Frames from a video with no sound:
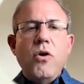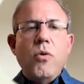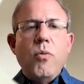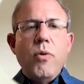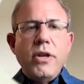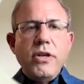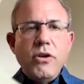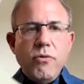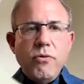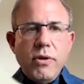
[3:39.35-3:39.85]

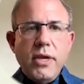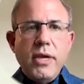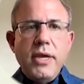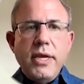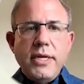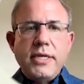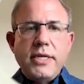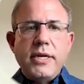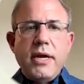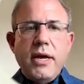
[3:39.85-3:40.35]
when you
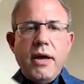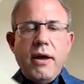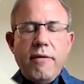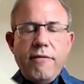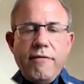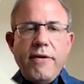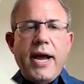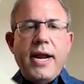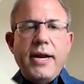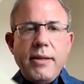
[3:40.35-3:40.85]
eat a
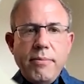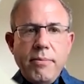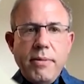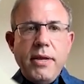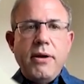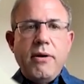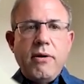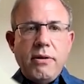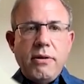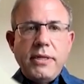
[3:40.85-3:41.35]
fatty
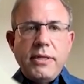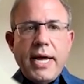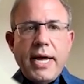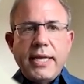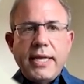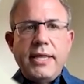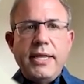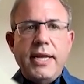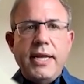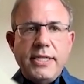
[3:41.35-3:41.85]
meal
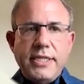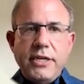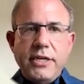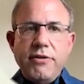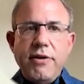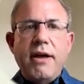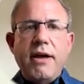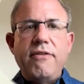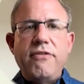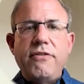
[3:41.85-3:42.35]
like this and
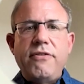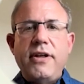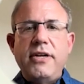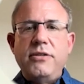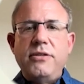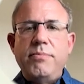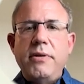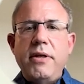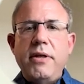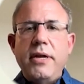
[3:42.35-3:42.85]
you have
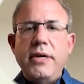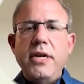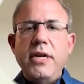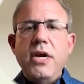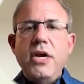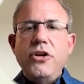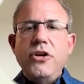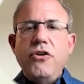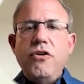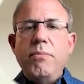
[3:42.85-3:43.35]
sludge blood,
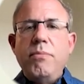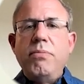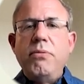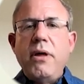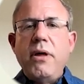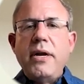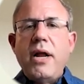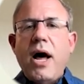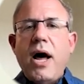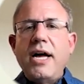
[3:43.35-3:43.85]
your
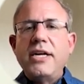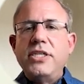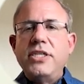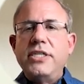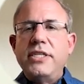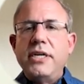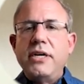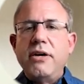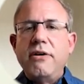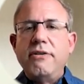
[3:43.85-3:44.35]
blood
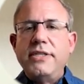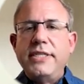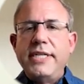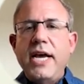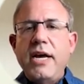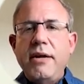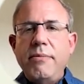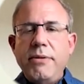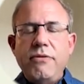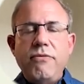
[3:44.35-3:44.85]
oxygen goes
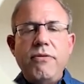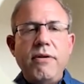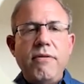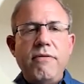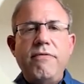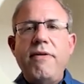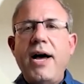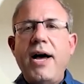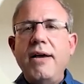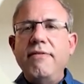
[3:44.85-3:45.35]
down between
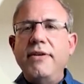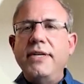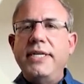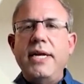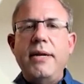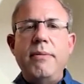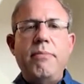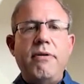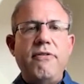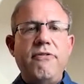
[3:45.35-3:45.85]
5 and
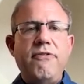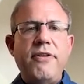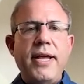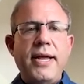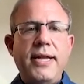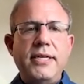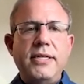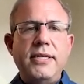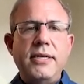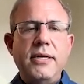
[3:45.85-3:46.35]

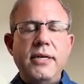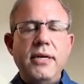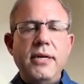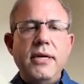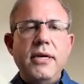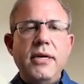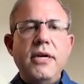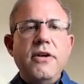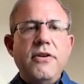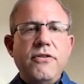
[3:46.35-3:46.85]
10%.
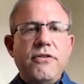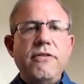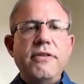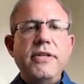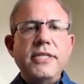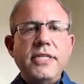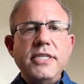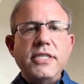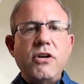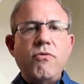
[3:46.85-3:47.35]
So
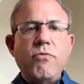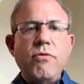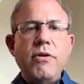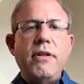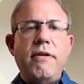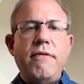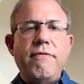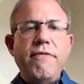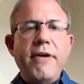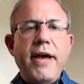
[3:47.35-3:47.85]
this is a
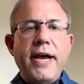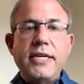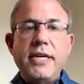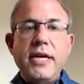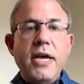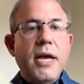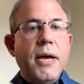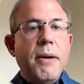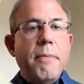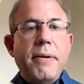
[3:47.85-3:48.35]
real
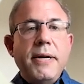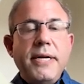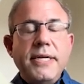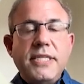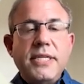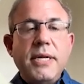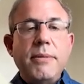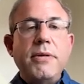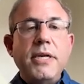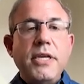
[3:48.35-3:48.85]
effect, but it's
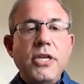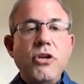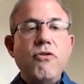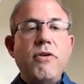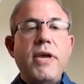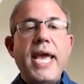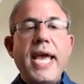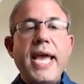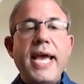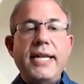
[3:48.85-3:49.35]
something you
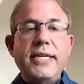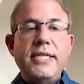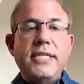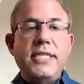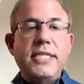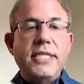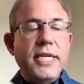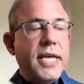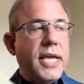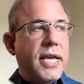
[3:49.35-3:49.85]
can't
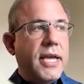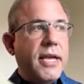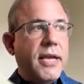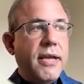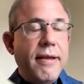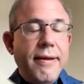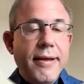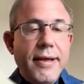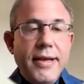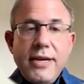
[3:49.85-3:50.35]

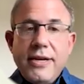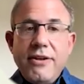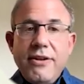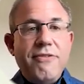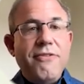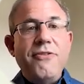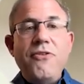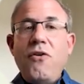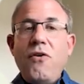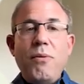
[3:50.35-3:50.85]
see because
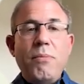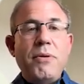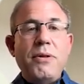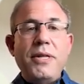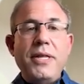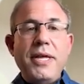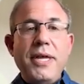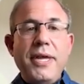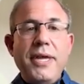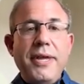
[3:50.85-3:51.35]

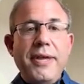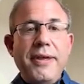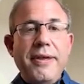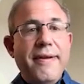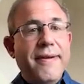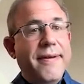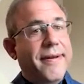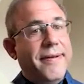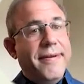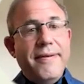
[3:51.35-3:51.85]

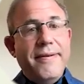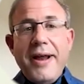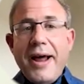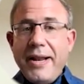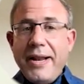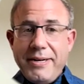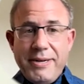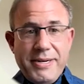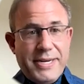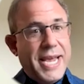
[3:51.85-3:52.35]
normally you're
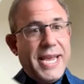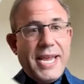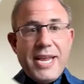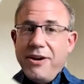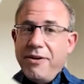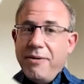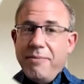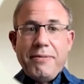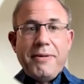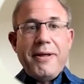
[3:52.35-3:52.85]
not taking
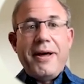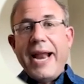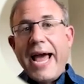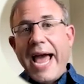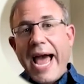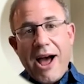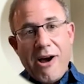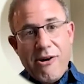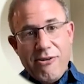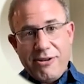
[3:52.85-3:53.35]
your blood
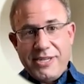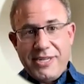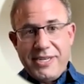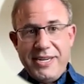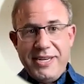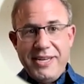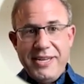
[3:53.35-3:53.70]
out